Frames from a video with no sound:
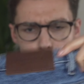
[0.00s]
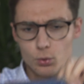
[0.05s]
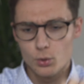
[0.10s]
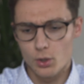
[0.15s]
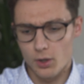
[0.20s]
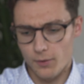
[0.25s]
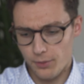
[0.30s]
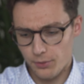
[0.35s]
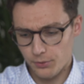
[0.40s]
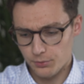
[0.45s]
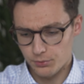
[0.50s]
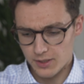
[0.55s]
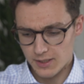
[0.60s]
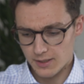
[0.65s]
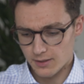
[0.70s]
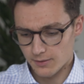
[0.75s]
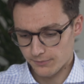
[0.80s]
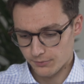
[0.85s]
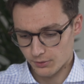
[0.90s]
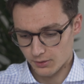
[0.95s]
2 or
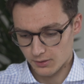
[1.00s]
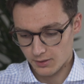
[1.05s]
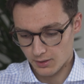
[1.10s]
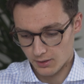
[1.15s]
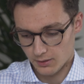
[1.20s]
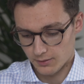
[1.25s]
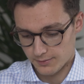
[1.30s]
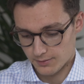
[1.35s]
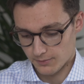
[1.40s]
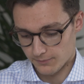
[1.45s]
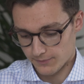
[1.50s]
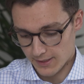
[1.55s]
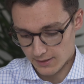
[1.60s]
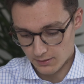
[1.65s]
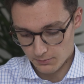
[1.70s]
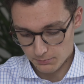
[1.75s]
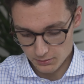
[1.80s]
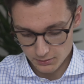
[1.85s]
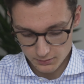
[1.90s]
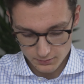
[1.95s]
3 different colors
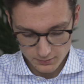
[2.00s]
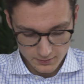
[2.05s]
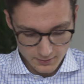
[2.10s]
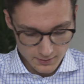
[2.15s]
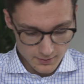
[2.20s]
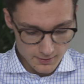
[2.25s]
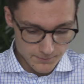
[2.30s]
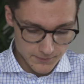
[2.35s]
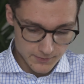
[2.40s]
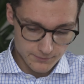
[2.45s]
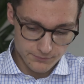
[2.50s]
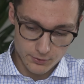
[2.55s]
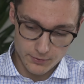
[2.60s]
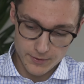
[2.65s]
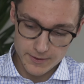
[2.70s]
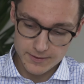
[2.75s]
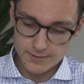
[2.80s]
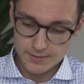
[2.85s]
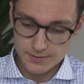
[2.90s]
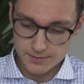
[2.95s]
available for
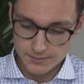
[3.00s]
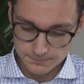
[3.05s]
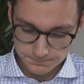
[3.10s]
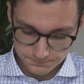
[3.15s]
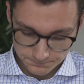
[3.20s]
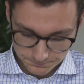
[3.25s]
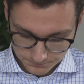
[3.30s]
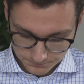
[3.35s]
this.